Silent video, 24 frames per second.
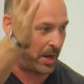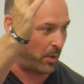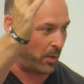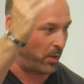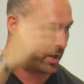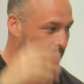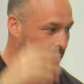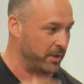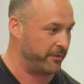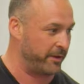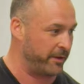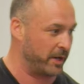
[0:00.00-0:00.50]
I
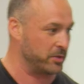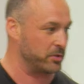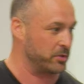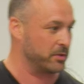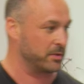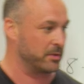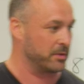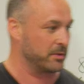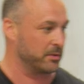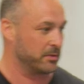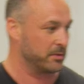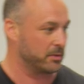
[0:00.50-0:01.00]
walk in the fucking
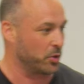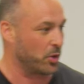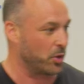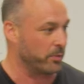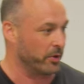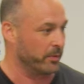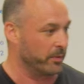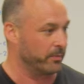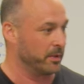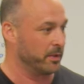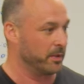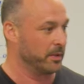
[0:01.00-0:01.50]

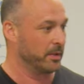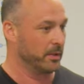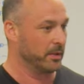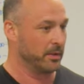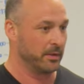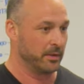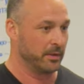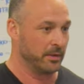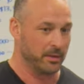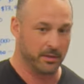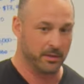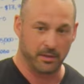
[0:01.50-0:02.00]
dorm
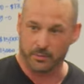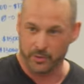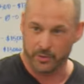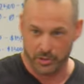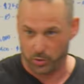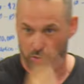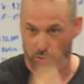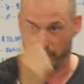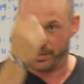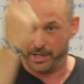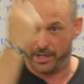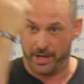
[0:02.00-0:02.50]
room. And we
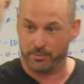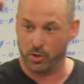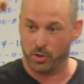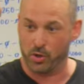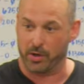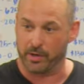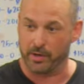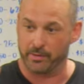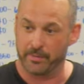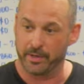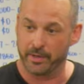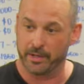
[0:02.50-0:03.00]
tore the damn
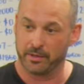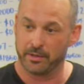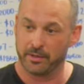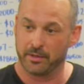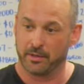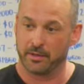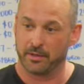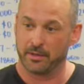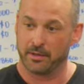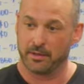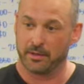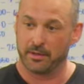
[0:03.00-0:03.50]
door.
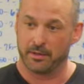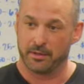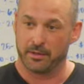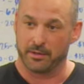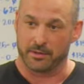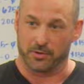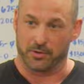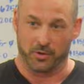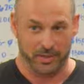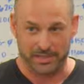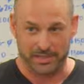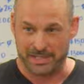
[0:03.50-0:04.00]

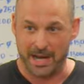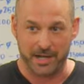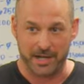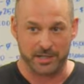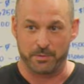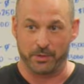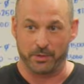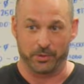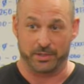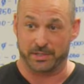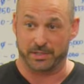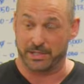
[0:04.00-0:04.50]
Go to the science
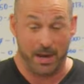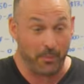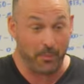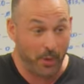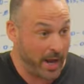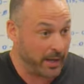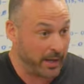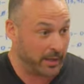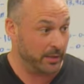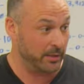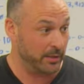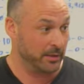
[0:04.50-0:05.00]
building. Same
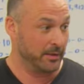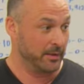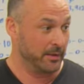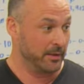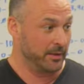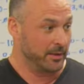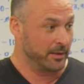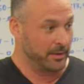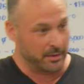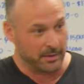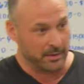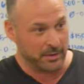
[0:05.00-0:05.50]
way.
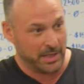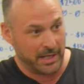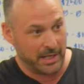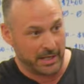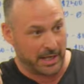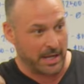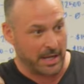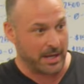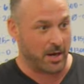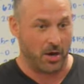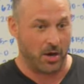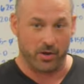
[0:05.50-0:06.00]
You need a
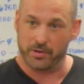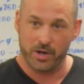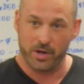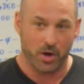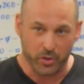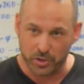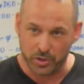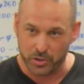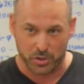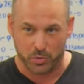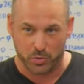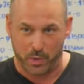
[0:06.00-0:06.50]
key card. No,
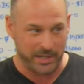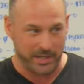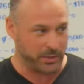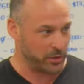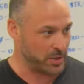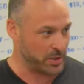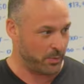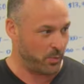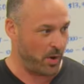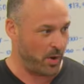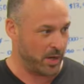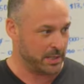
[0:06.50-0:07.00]
you just wait till
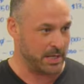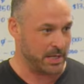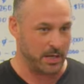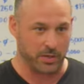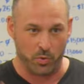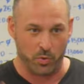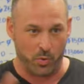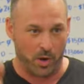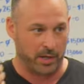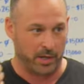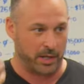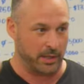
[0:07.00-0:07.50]
someone walks out and
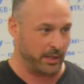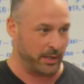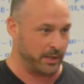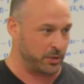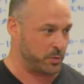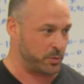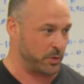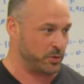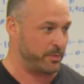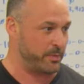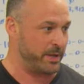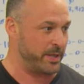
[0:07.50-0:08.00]
you walk in like you're
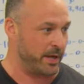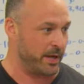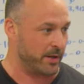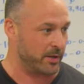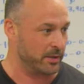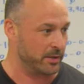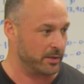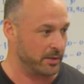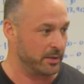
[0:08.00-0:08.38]
supposed to be there.